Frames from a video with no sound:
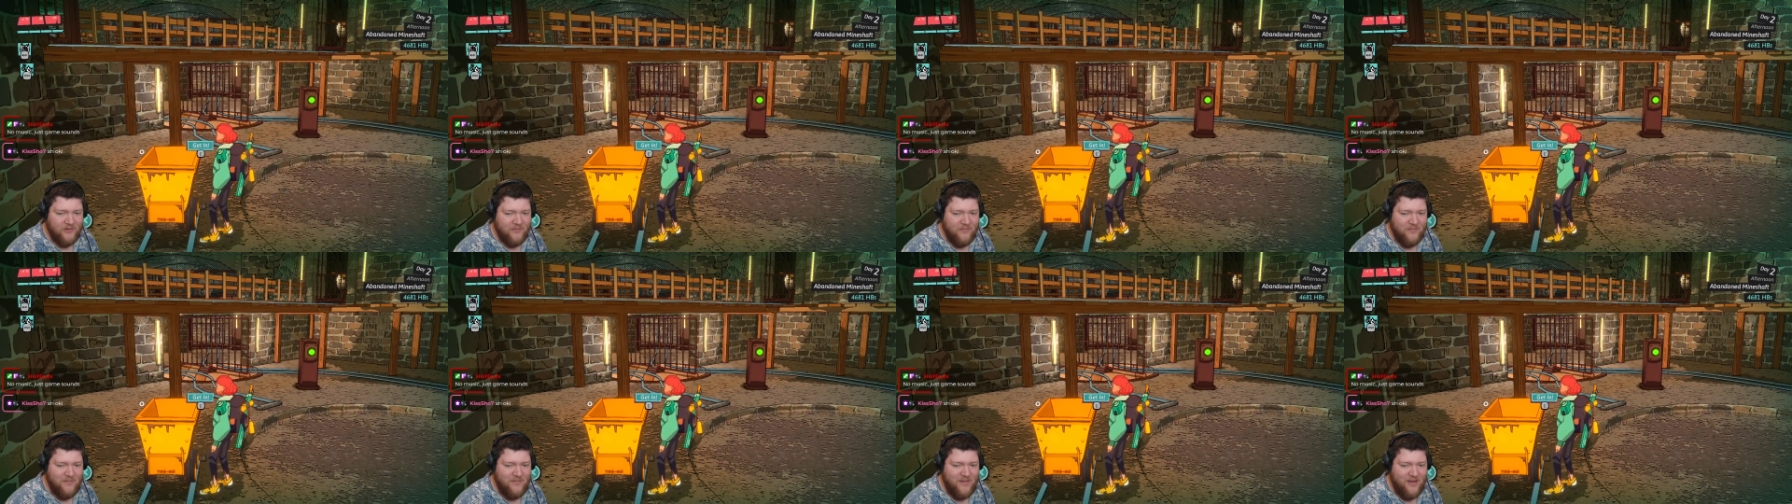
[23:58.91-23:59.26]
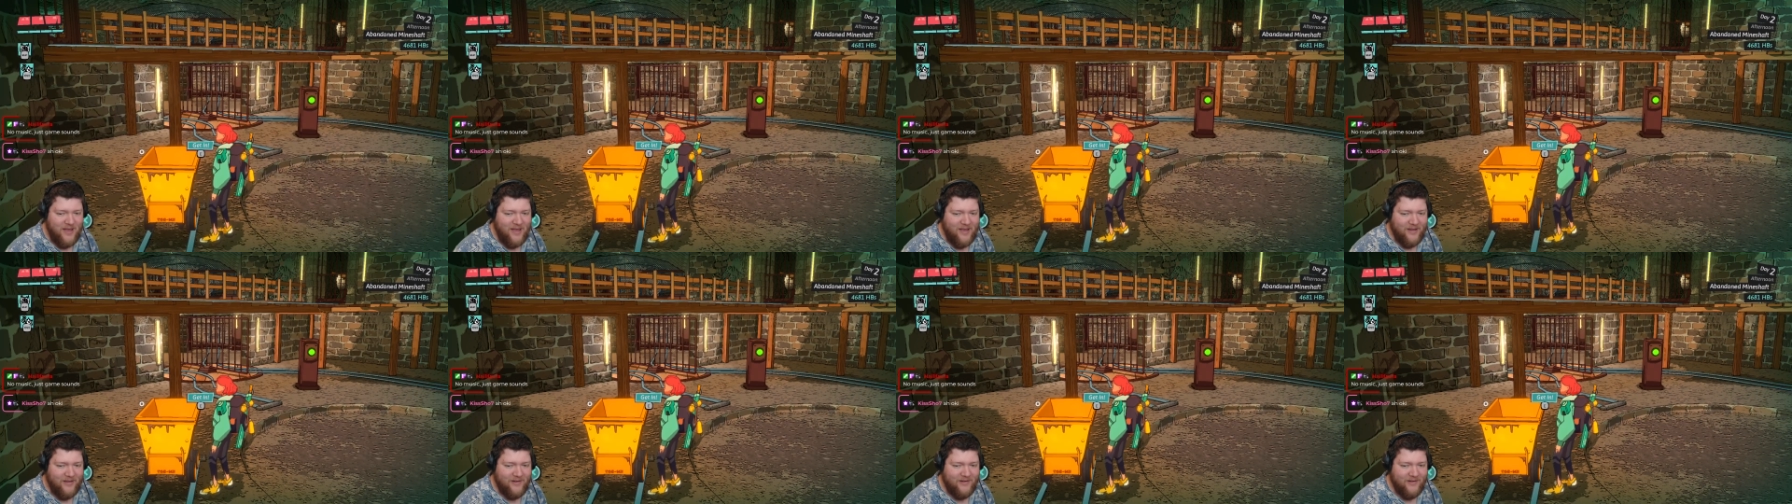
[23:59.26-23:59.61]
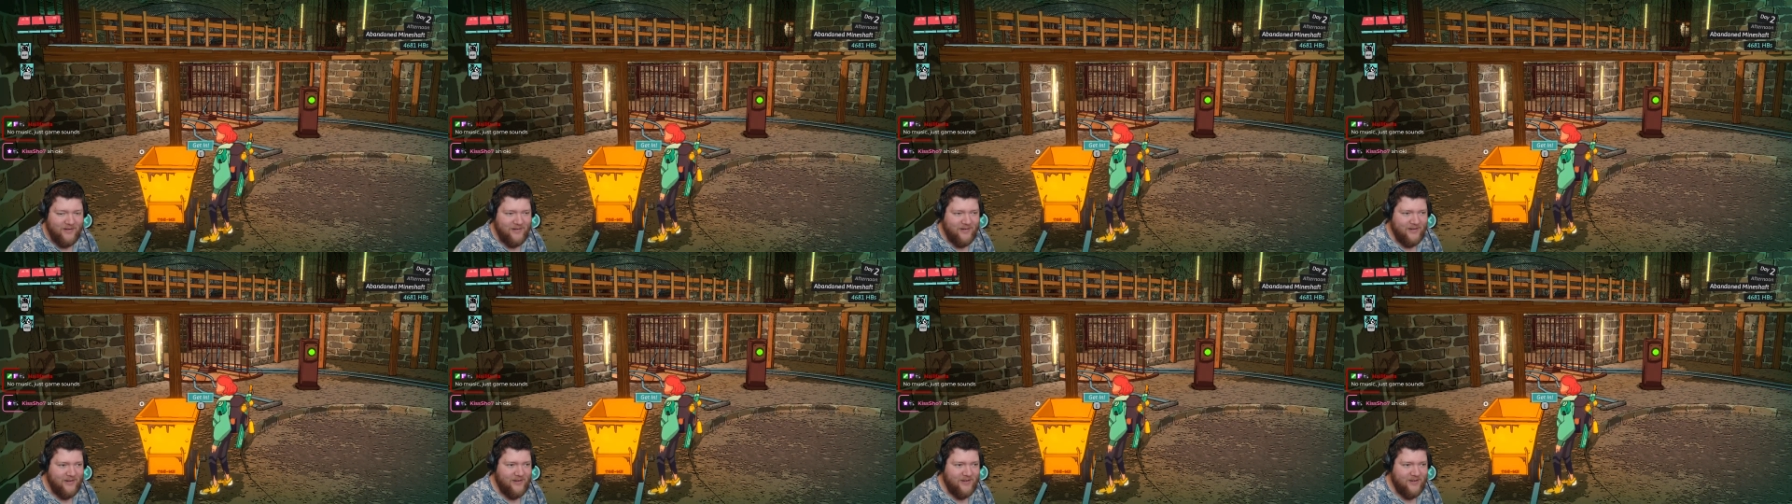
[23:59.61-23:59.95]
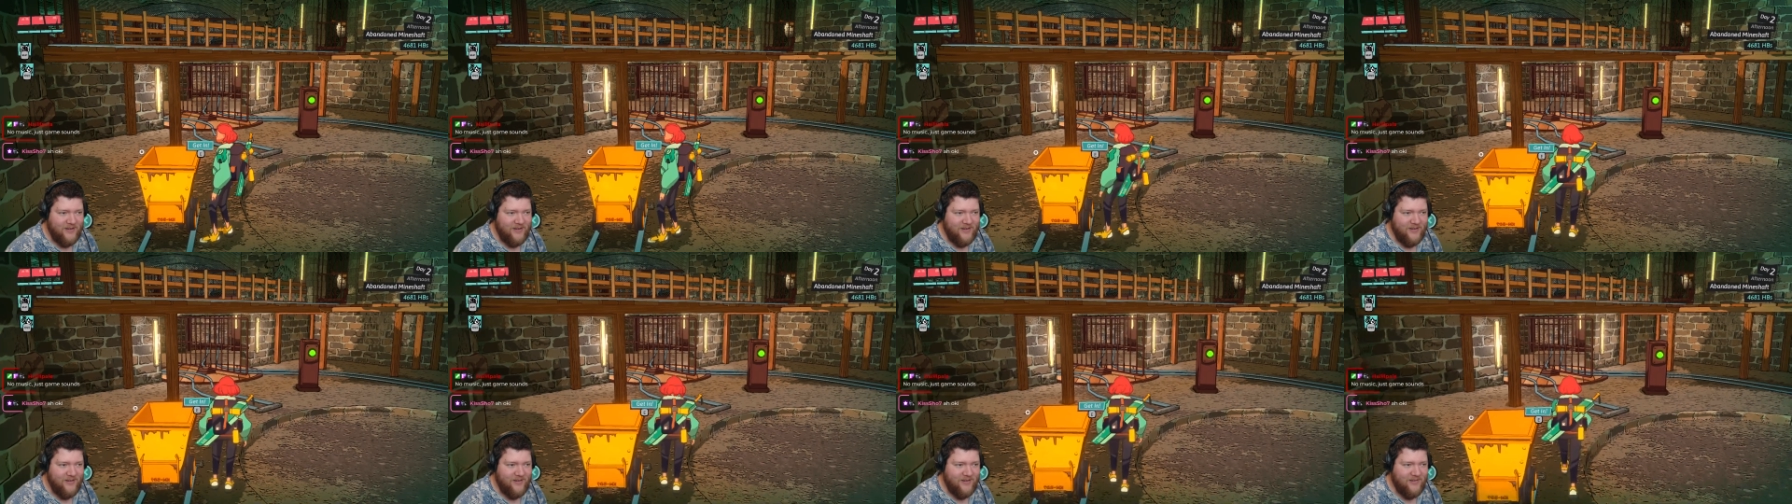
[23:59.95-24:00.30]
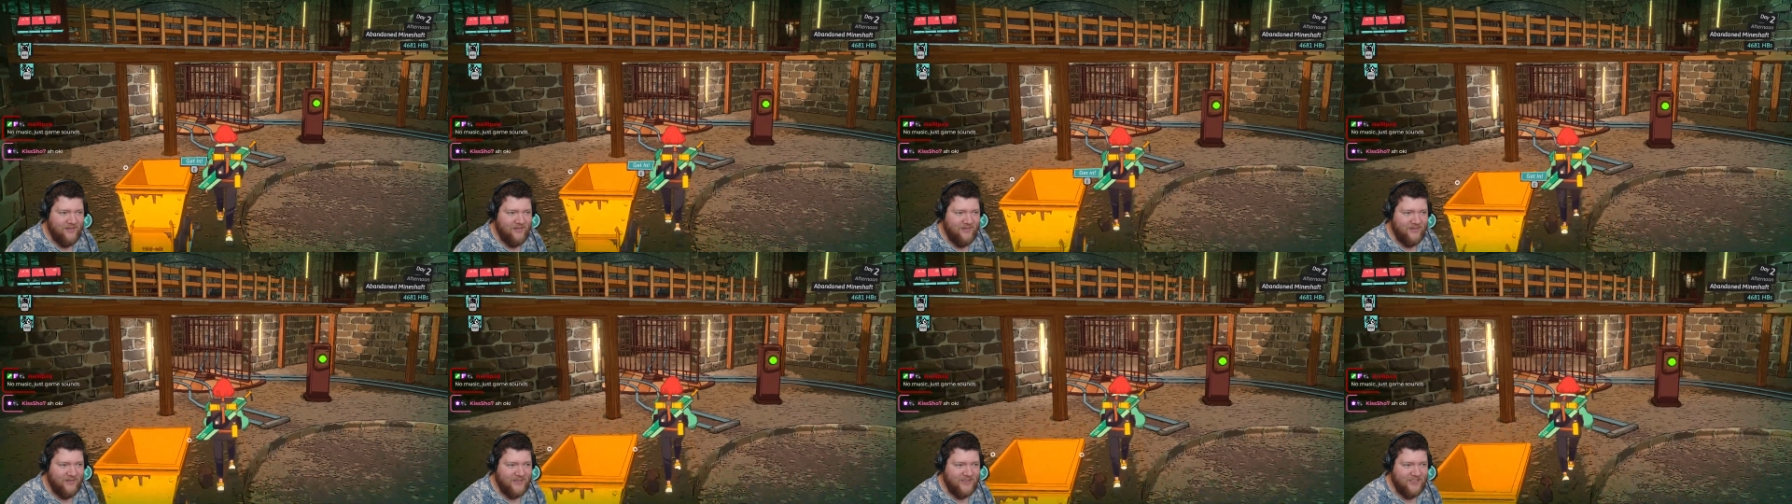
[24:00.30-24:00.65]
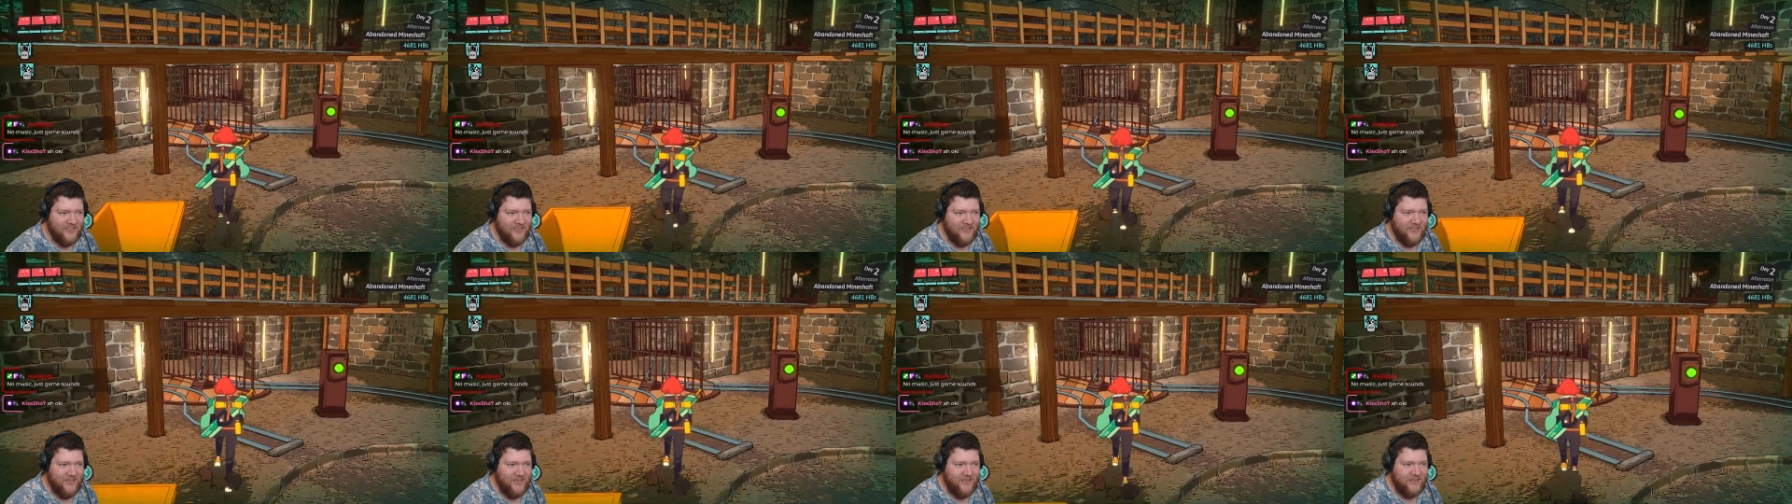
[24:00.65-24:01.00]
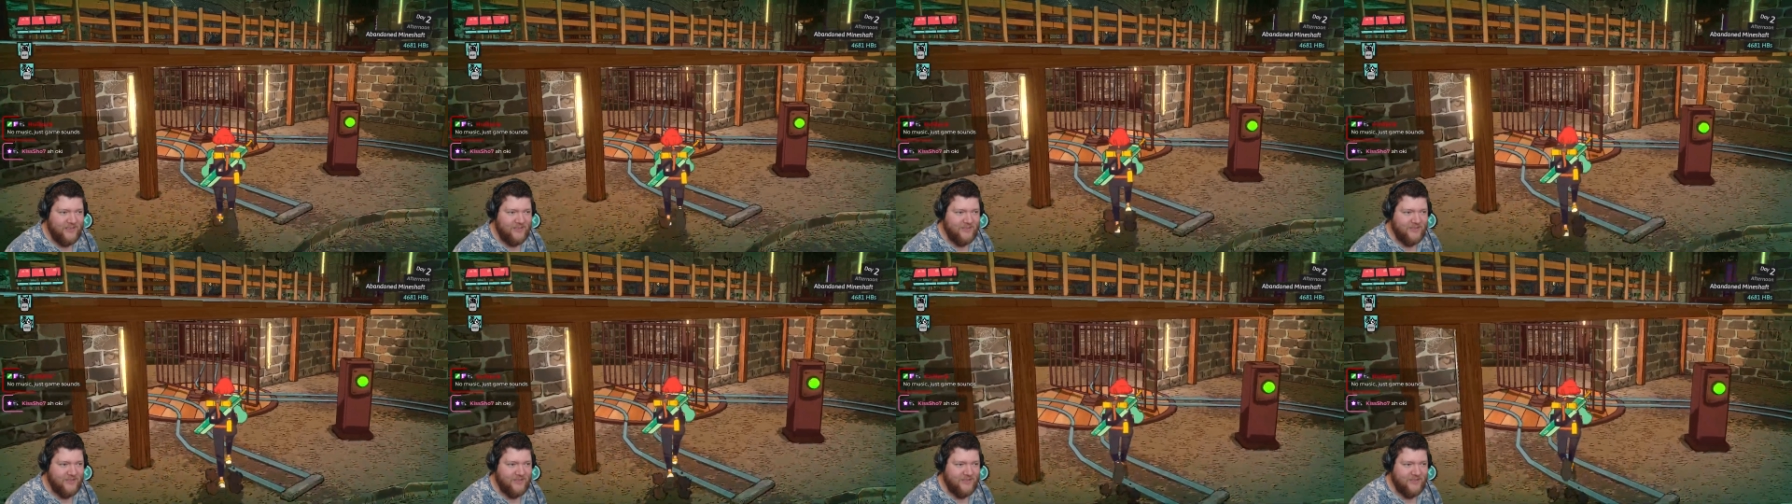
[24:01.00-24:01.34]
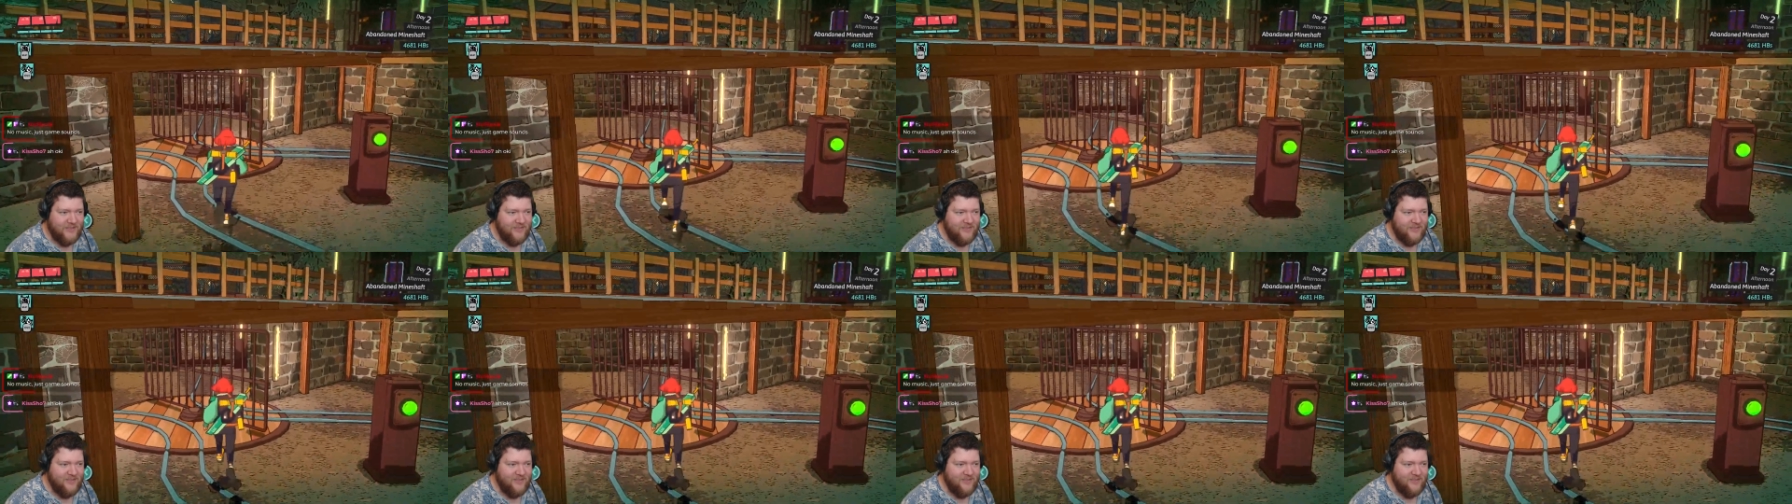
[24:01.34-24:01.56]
man. Oh jeez.